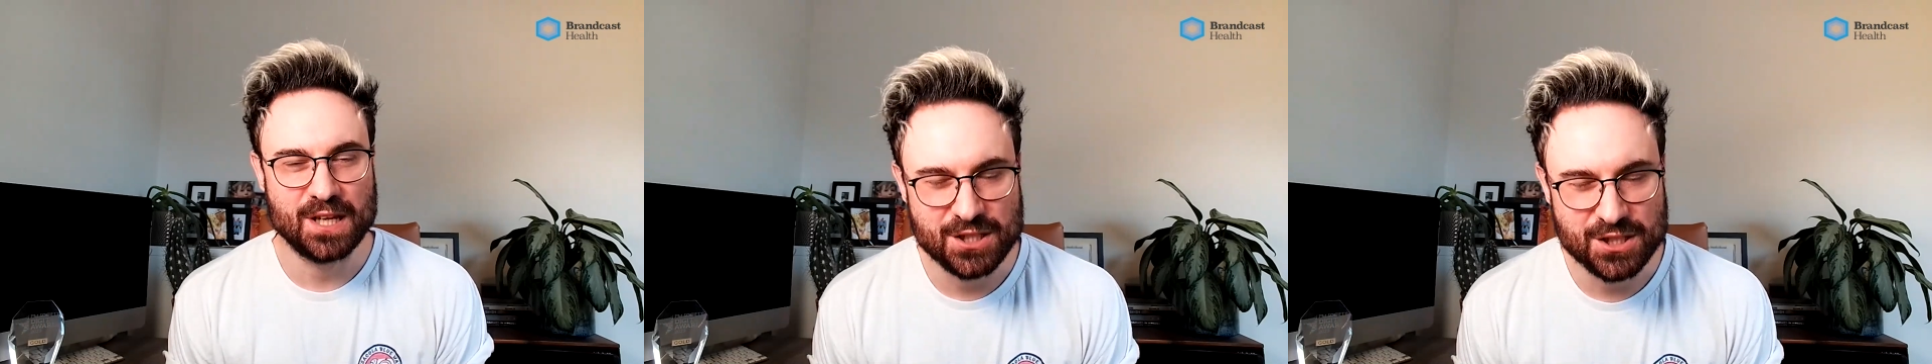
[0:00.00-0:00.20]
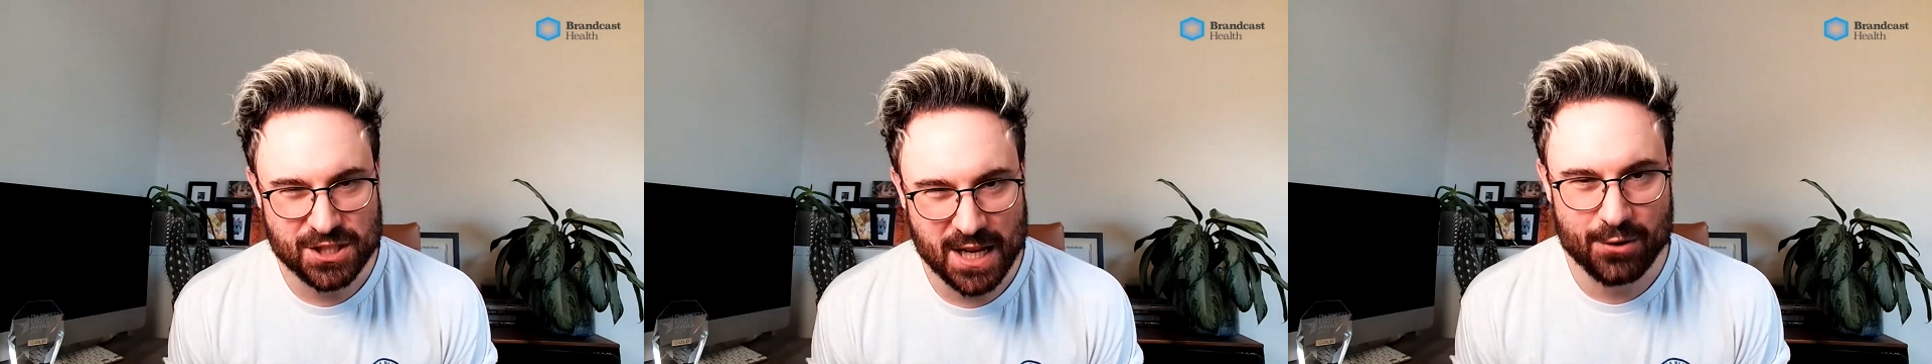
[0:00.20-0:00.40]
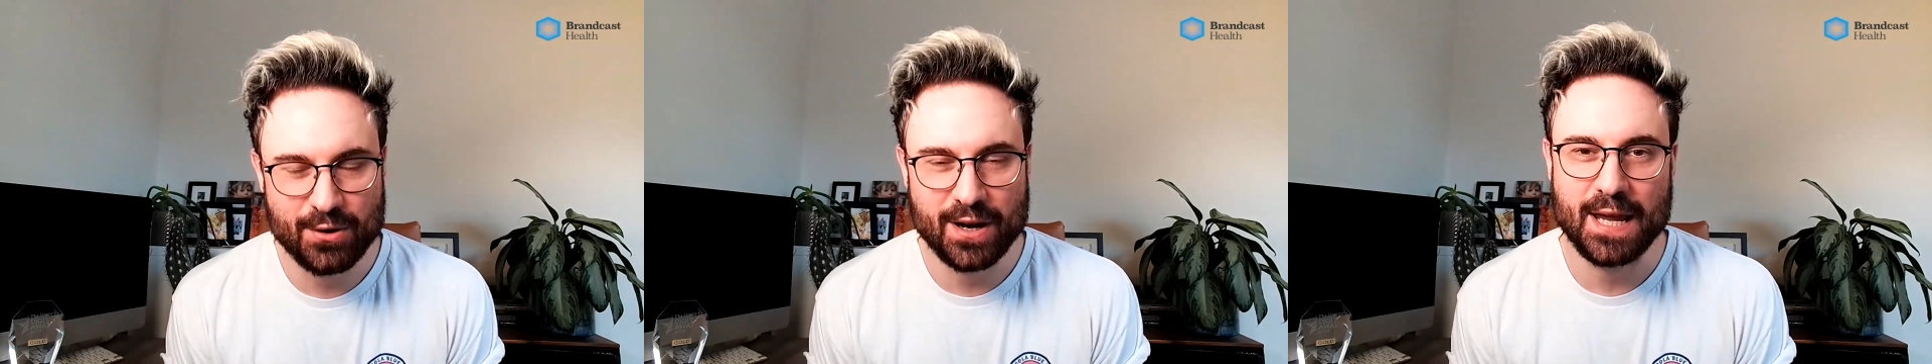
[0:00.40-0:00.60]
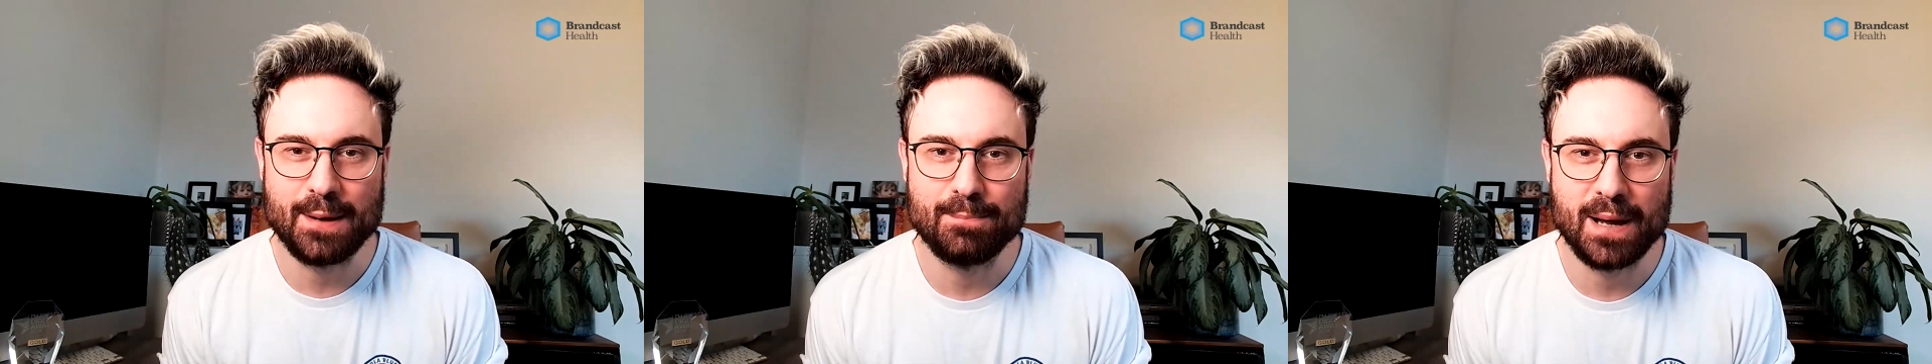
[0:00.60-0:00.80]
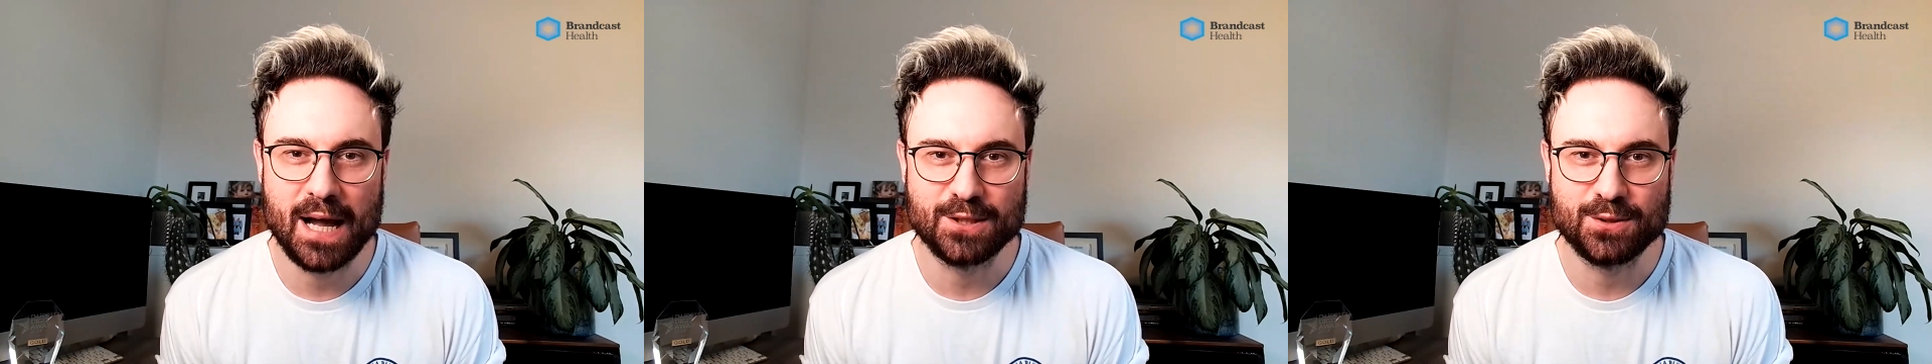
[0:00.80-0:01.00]
and generate
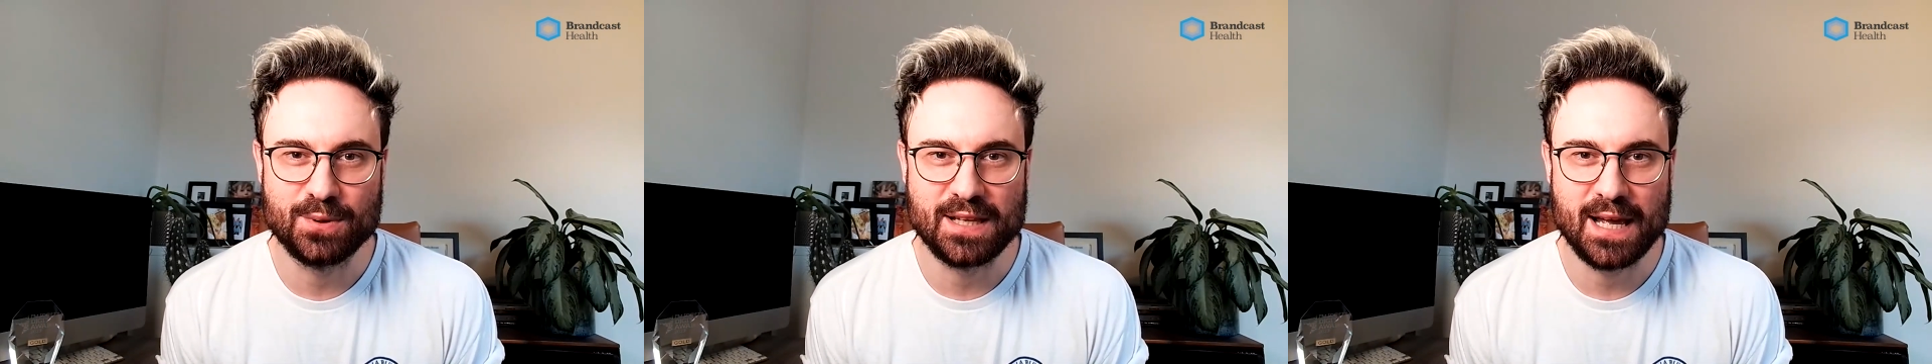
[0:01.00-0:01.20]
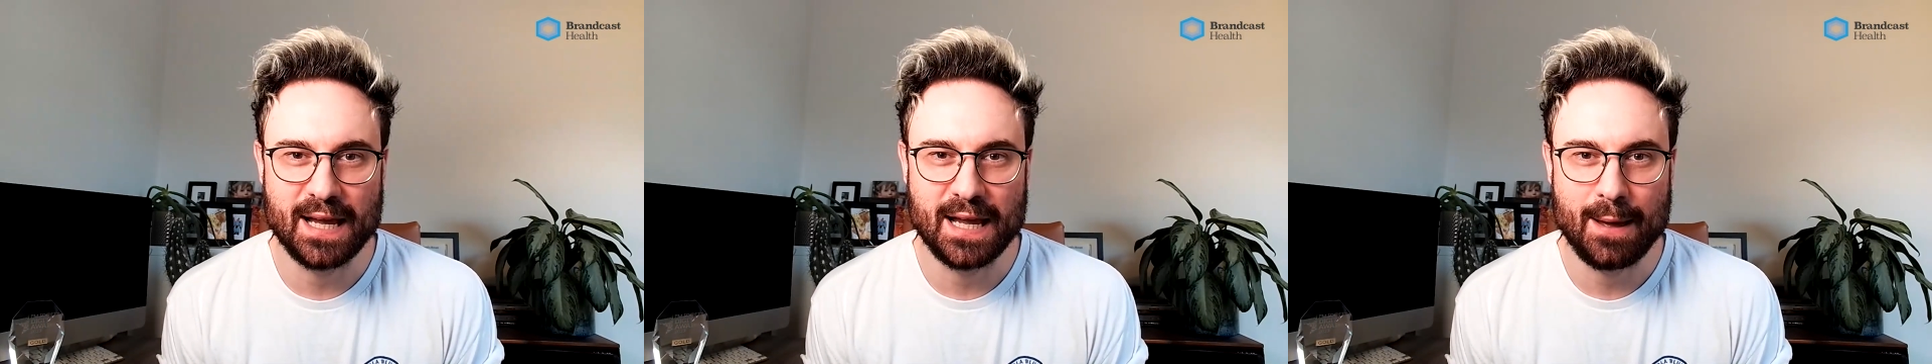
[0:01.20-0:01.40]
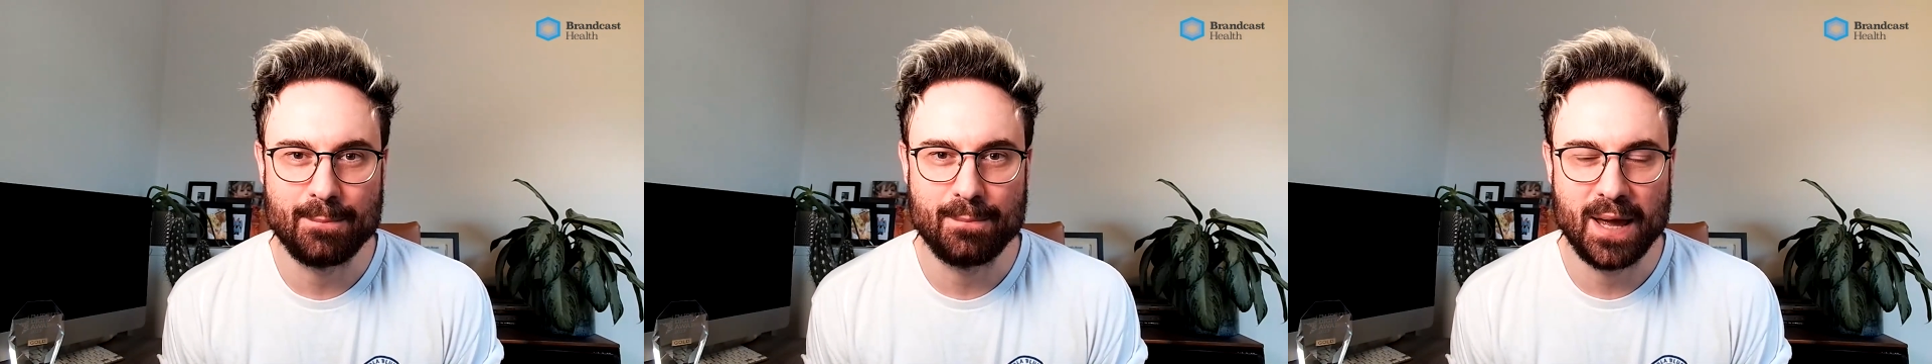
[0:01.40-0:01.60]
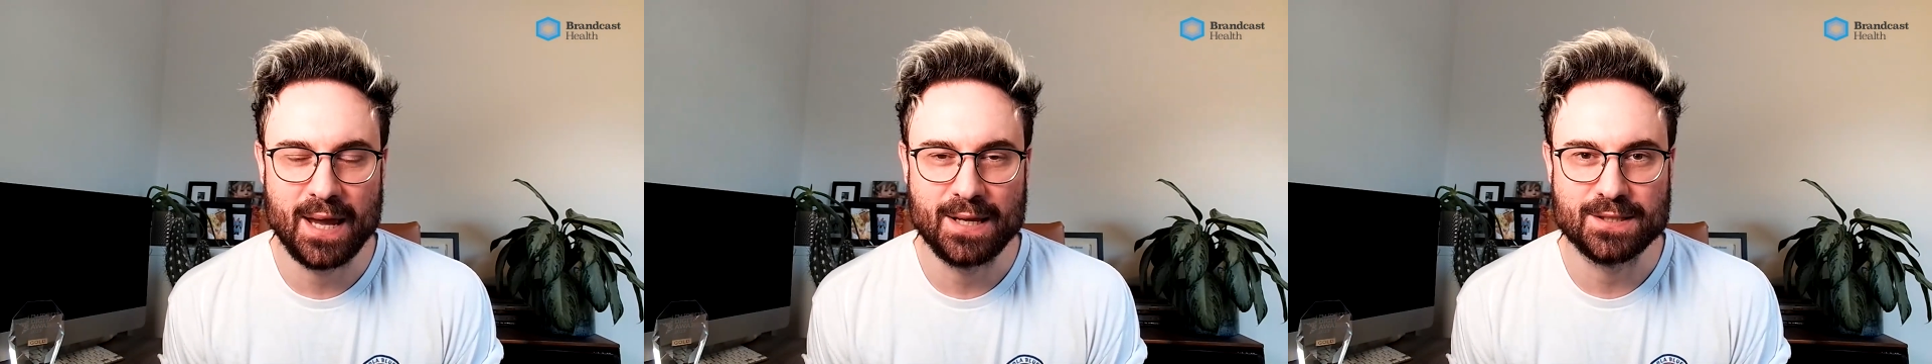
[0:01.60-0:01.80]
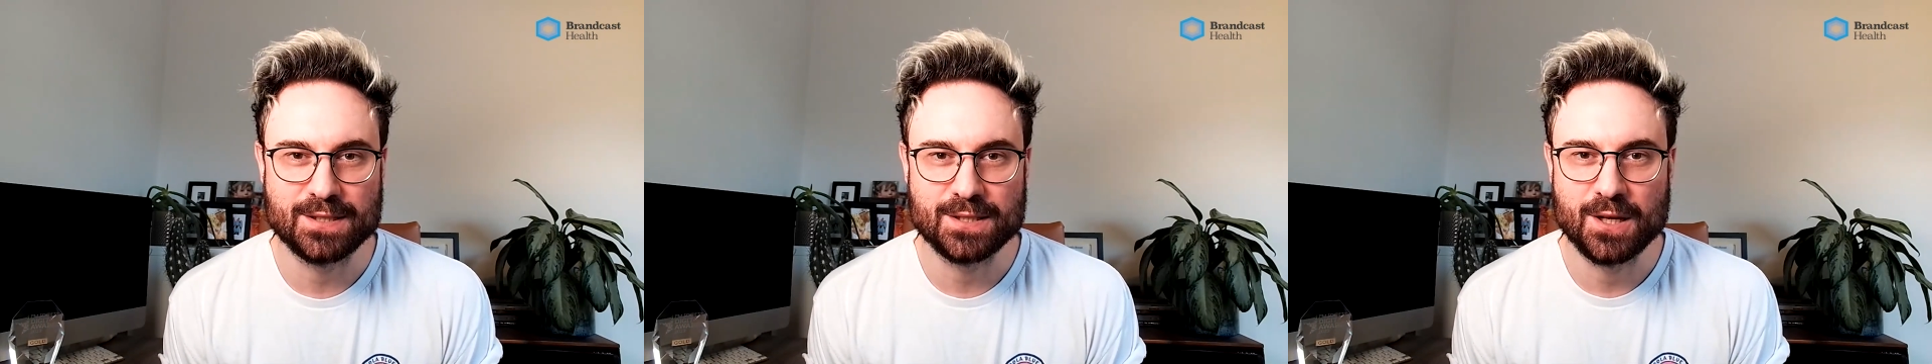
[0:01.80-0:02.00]
impact with their
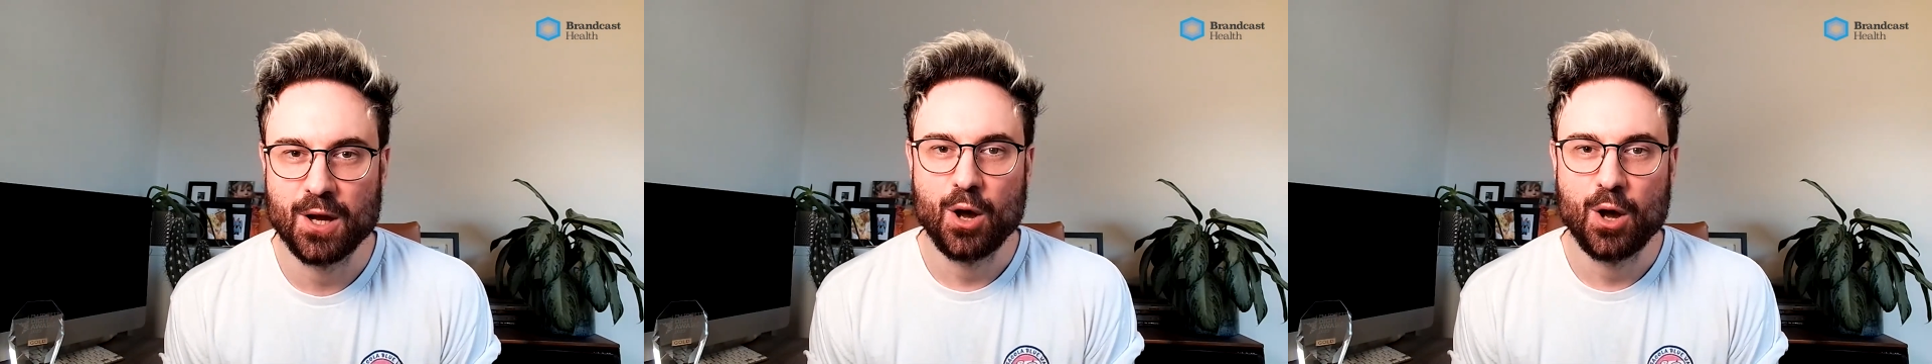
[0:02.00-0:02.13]
campaigns.